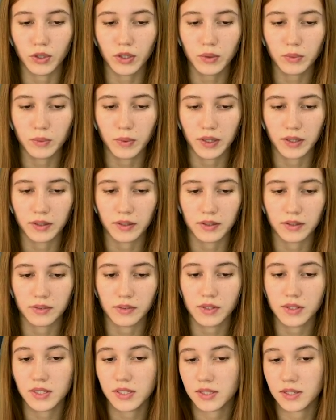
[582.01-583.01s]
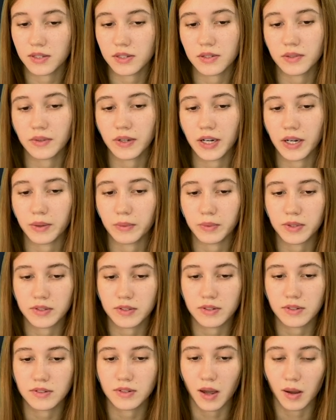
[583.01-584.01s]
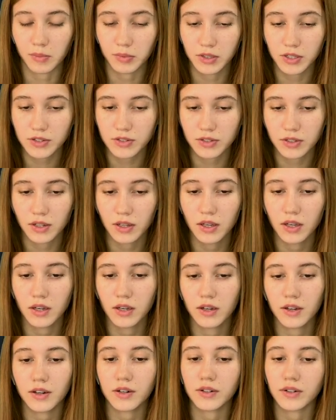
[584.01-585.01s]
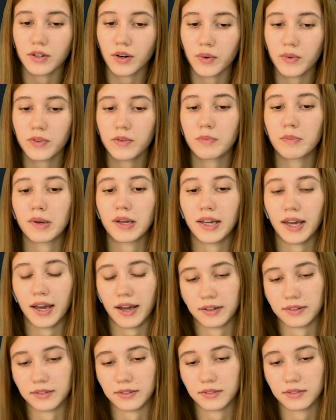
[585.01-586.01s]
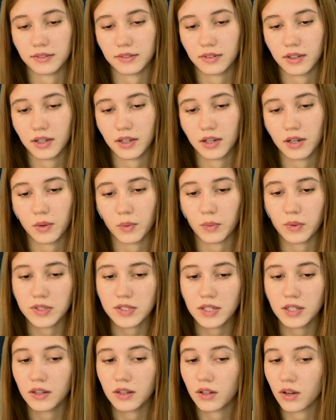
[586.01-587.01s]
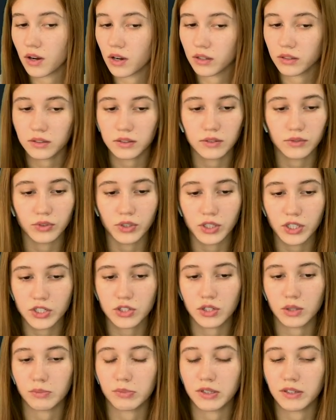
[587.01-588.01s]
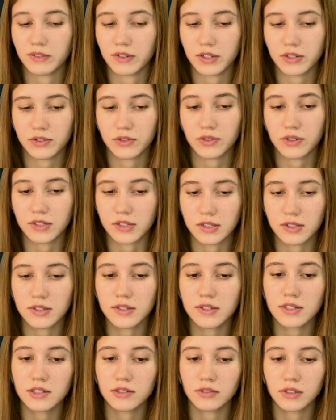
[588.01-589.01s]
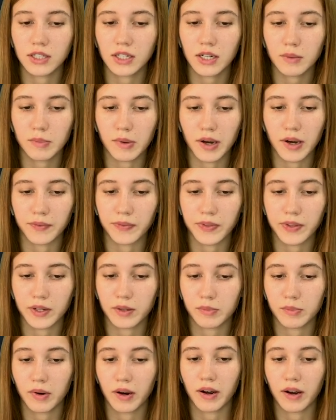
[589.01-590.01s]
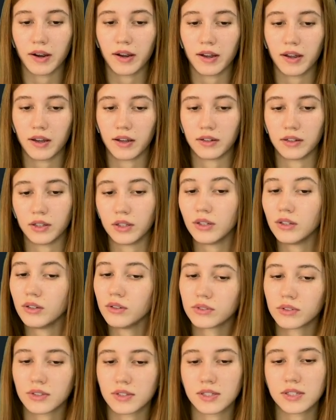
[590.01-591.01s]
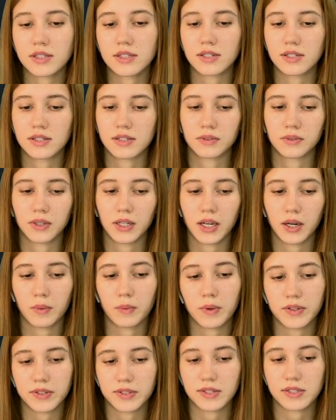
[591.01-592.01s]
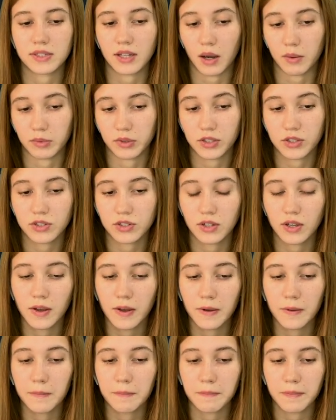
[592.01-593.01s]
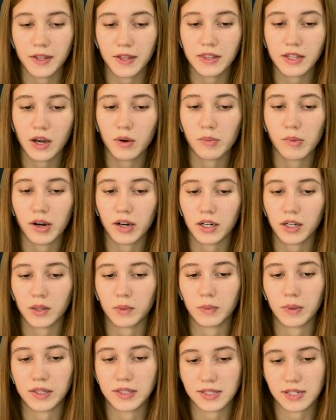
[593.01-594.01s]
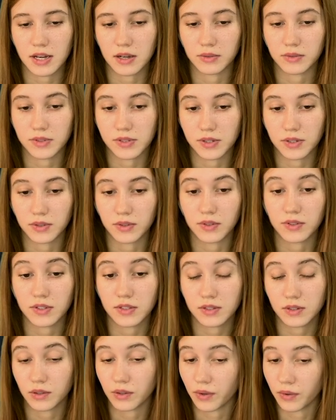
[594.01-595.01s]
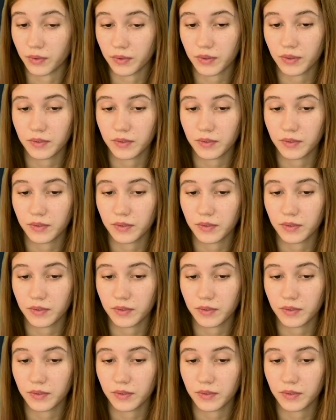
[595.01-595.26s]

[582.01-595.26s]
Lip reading: When the resistance area was established, growth began. We did not reach the previous resistance area, but thereby a new resistance area was established. Then our market went down due to this growth.